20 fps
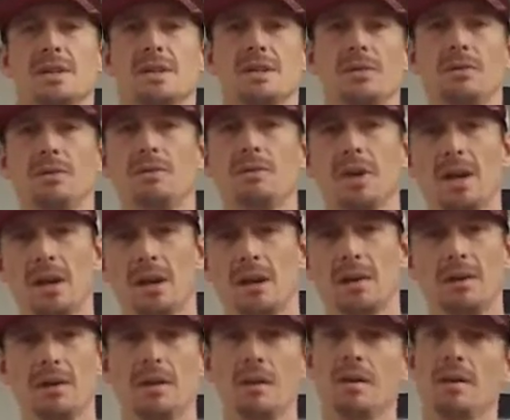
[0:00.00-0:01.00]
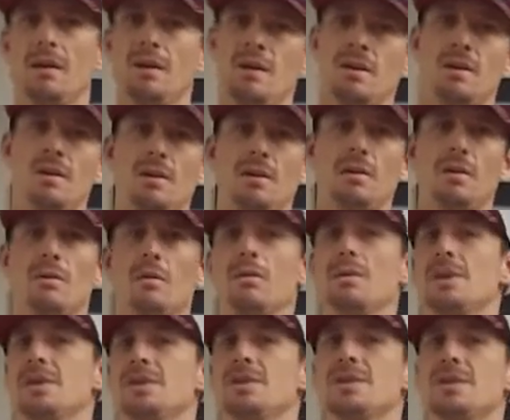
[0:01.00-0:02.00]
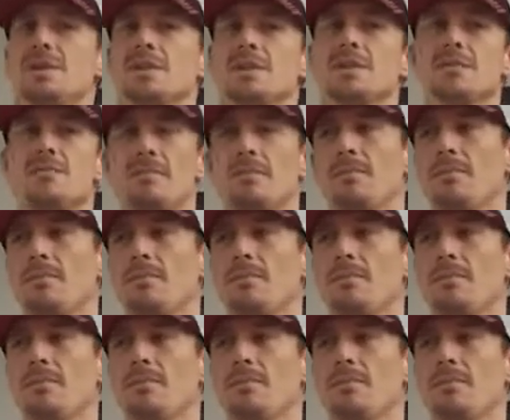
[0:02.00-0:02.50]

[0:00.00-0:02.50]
I can do that. You know, it's just